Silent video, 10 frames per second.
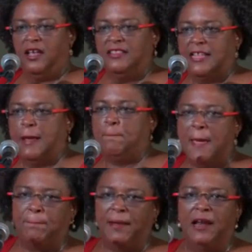that the
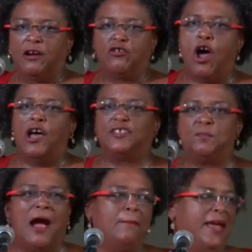people across
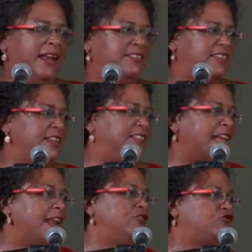Barbados in the
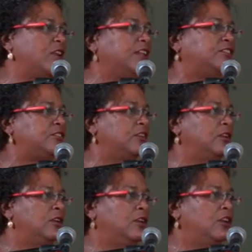territories
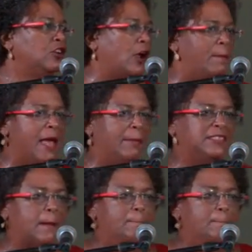could be able to